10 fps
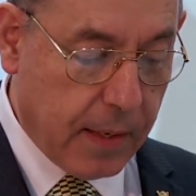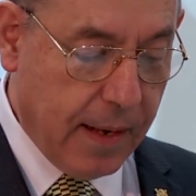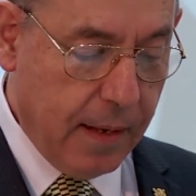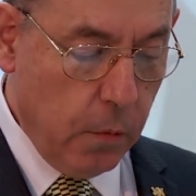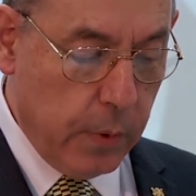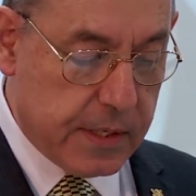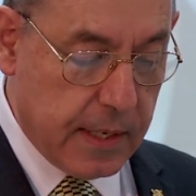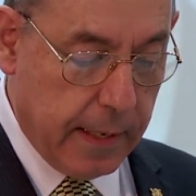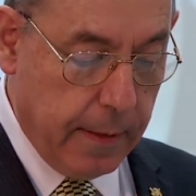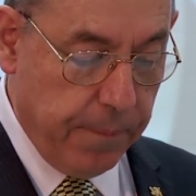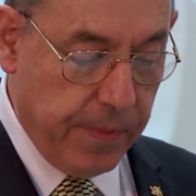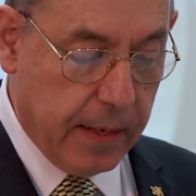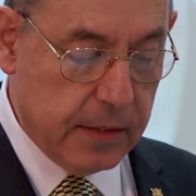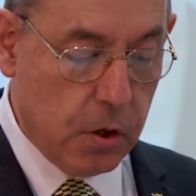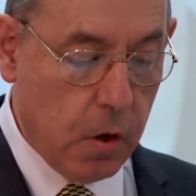Can we say
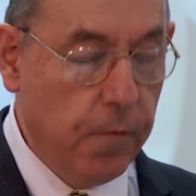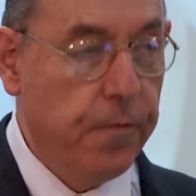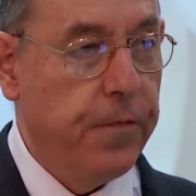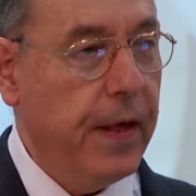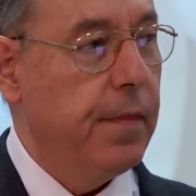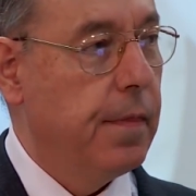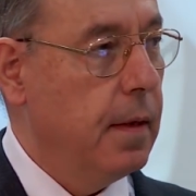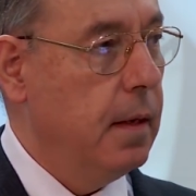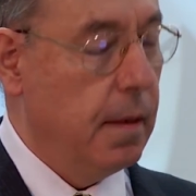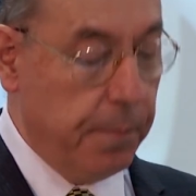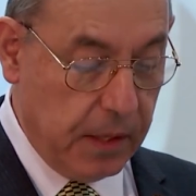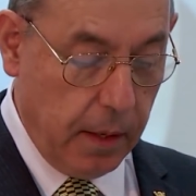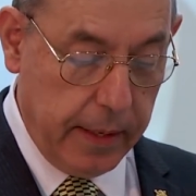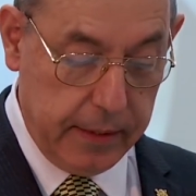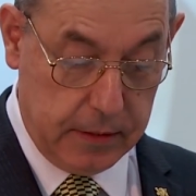there is no faith in the
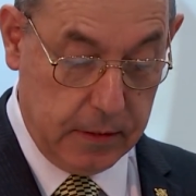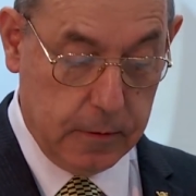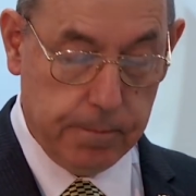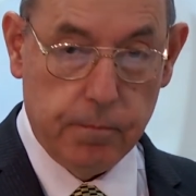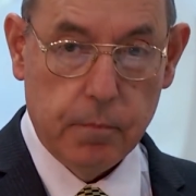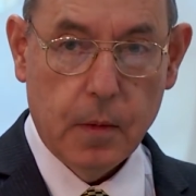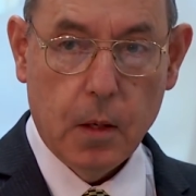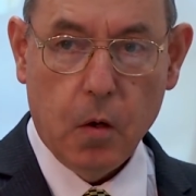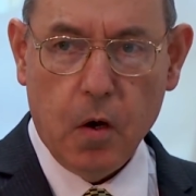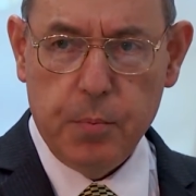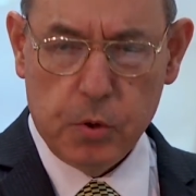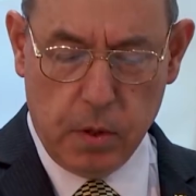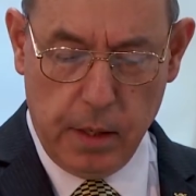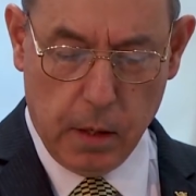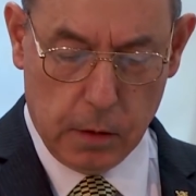Middle East?
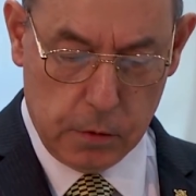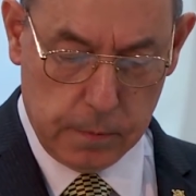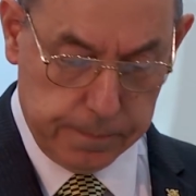Obviously not.